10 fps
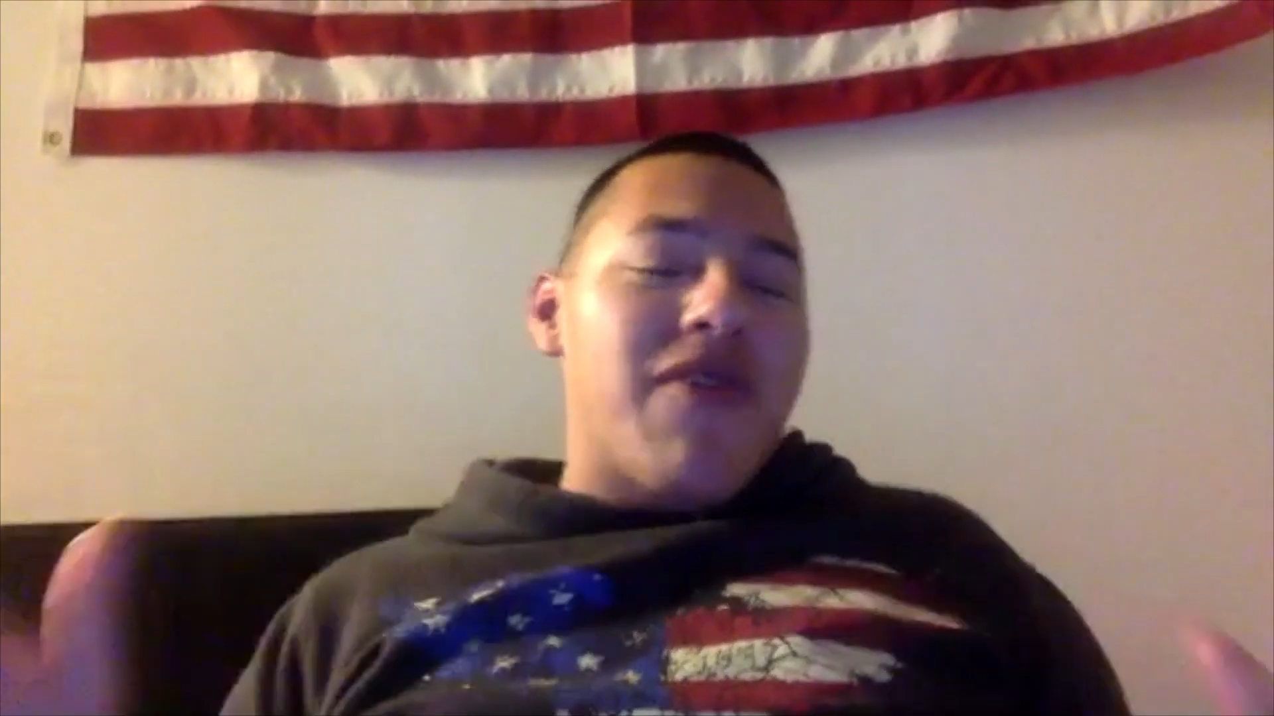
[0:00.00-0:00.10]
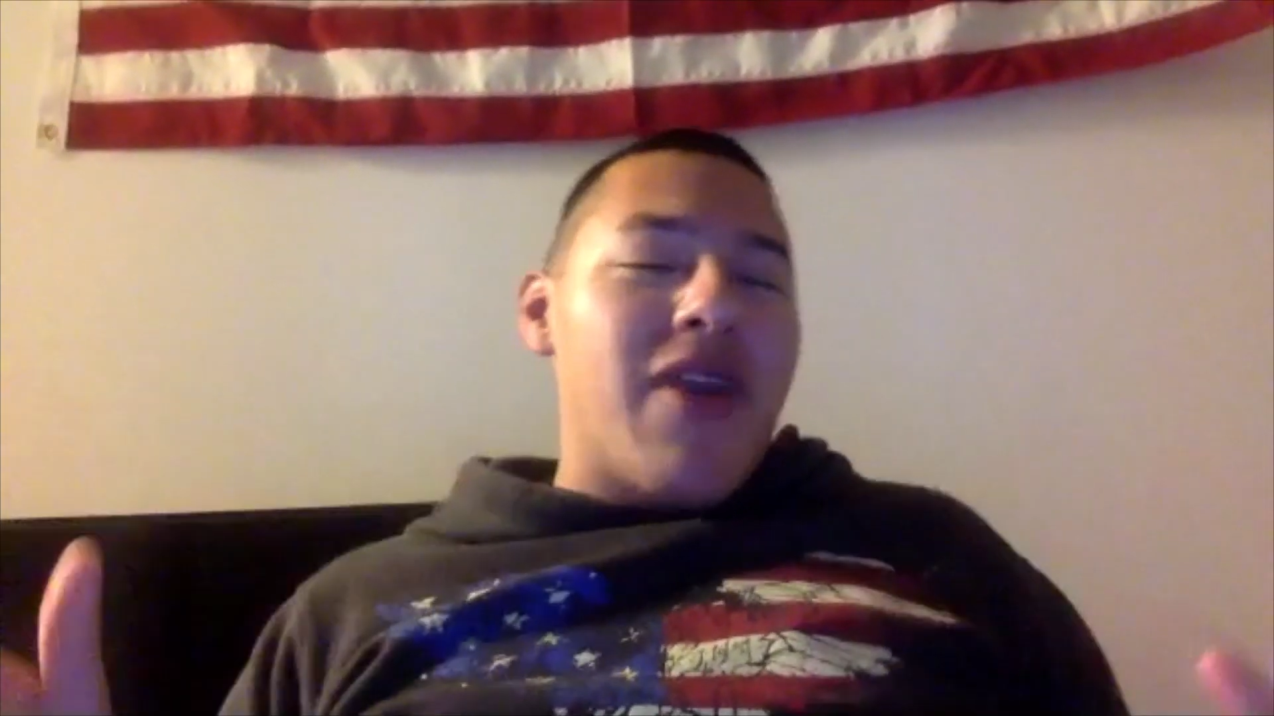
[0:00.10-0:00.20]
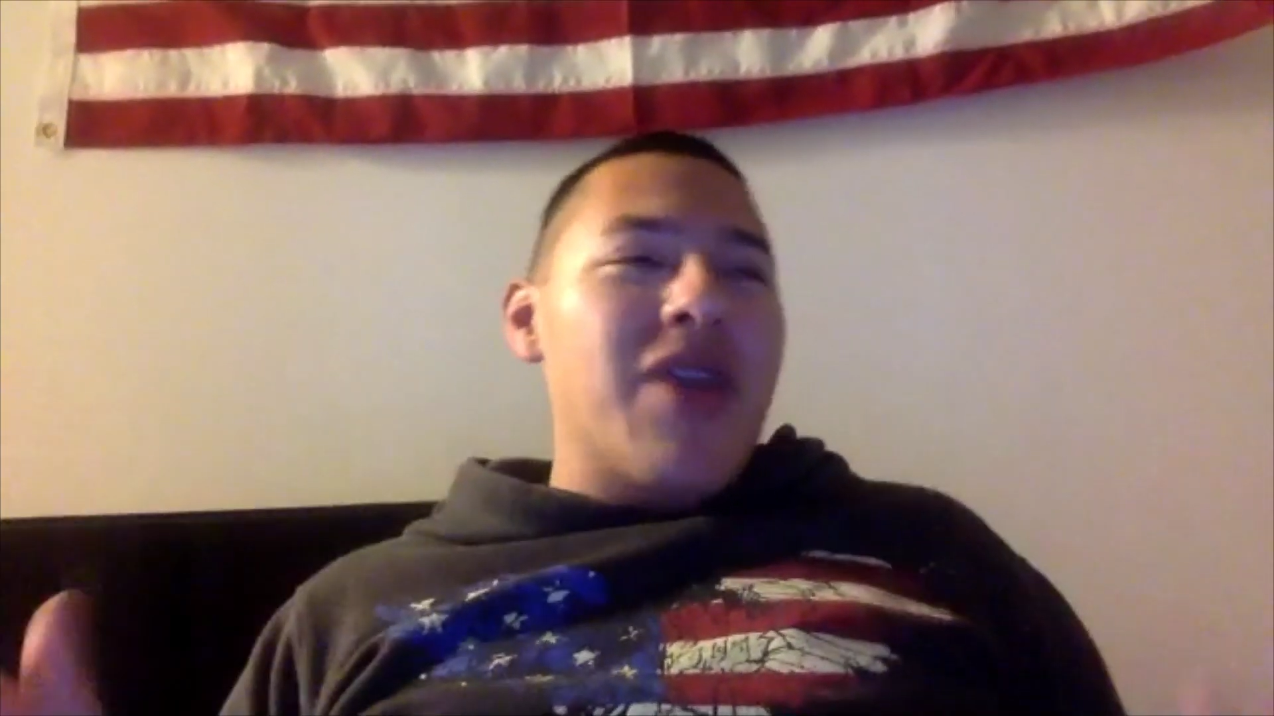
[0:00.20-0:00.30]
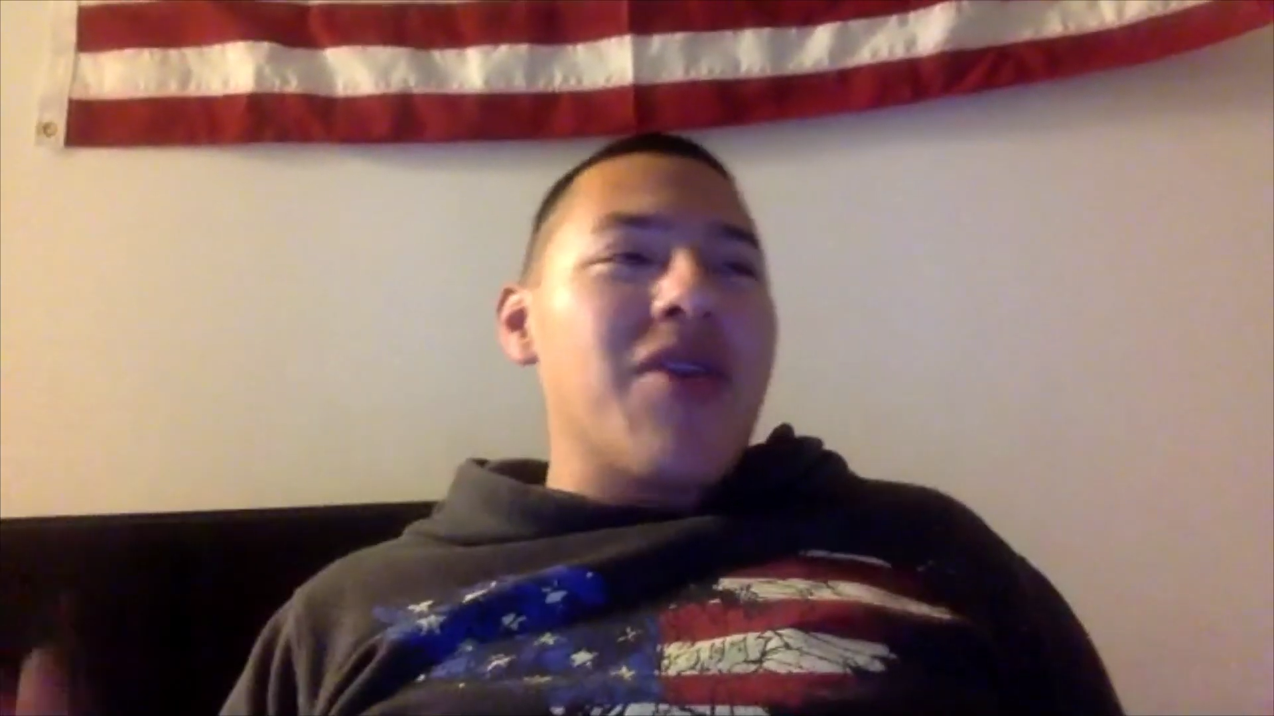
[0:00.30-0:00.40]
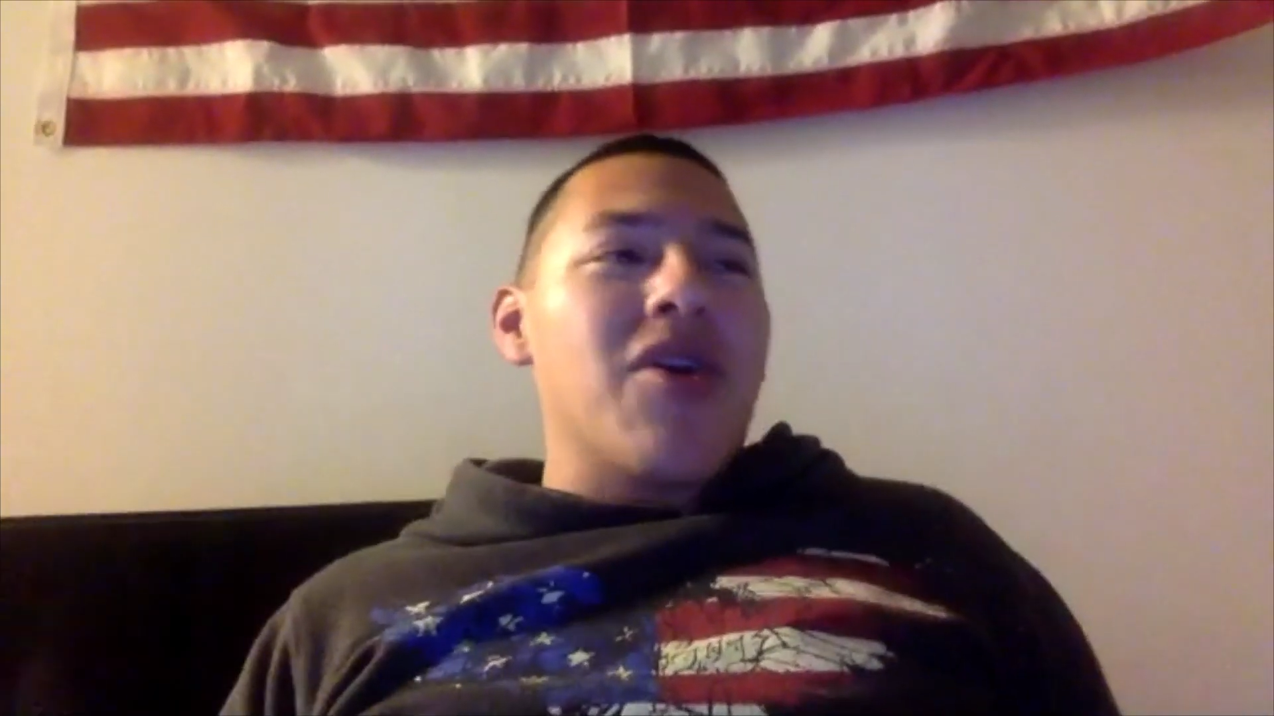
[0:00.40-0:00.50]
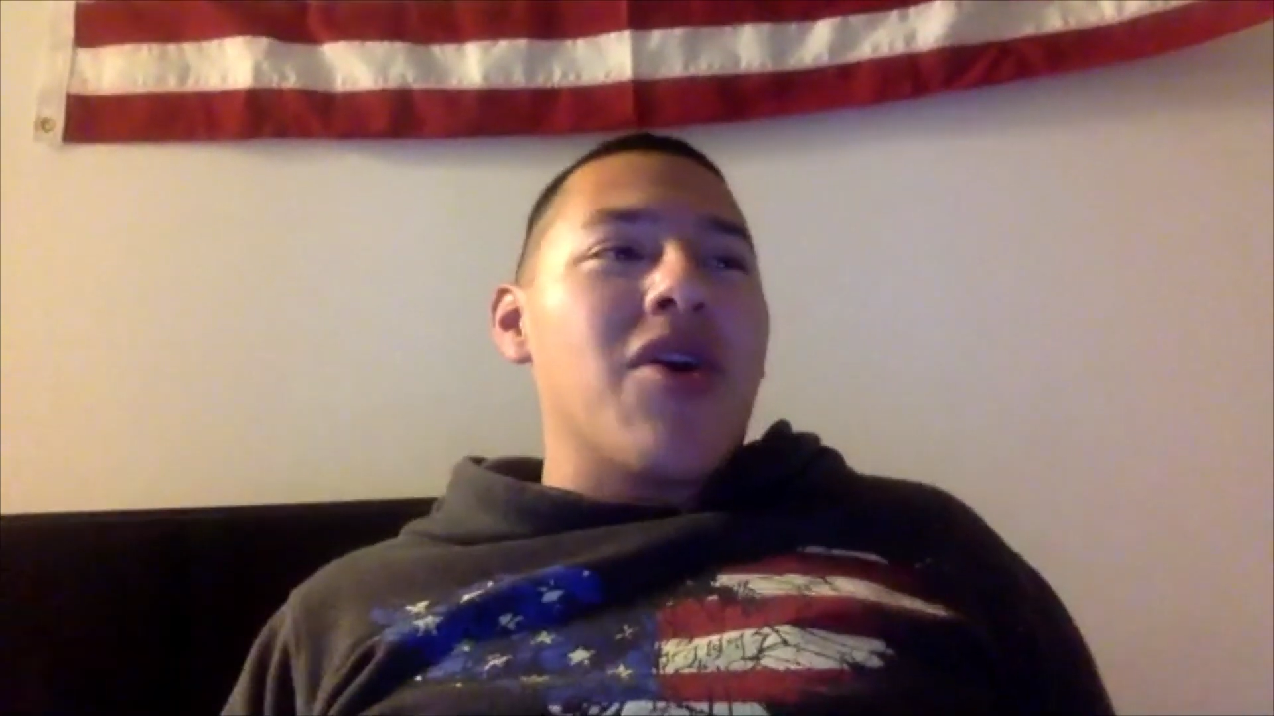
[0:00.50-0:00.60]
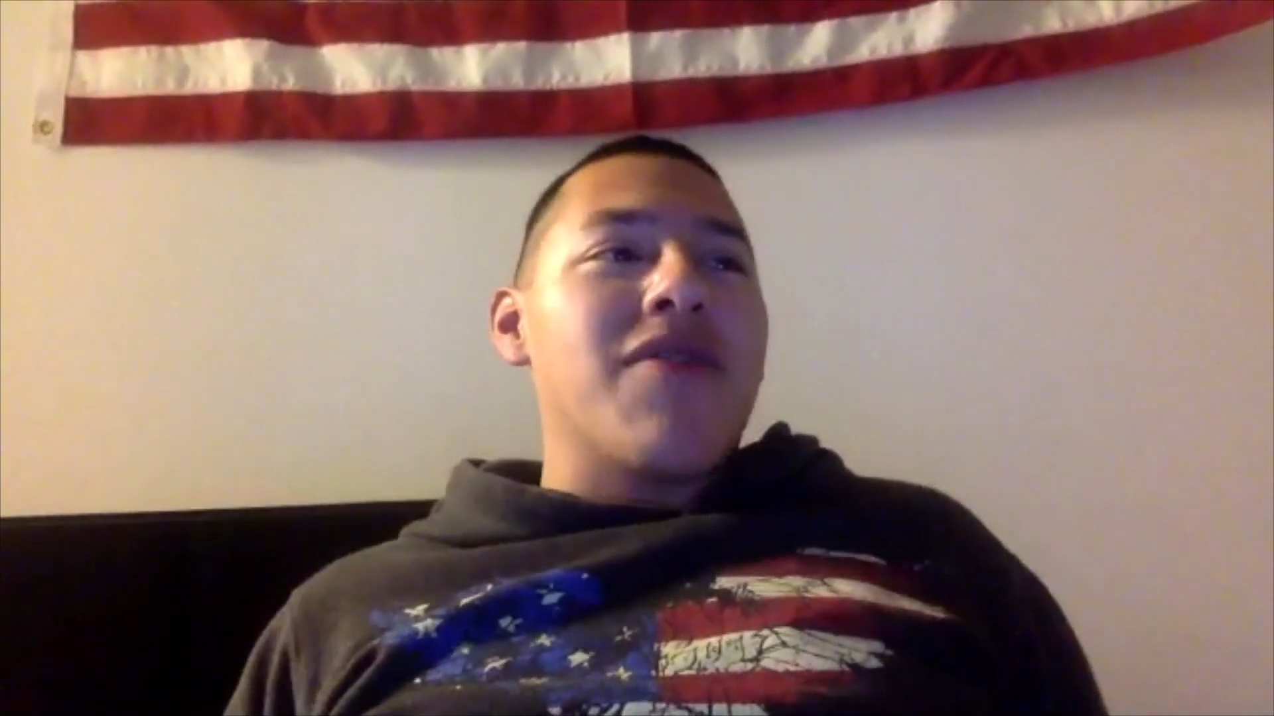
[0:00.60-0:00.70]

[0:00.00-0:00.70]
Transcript: fan of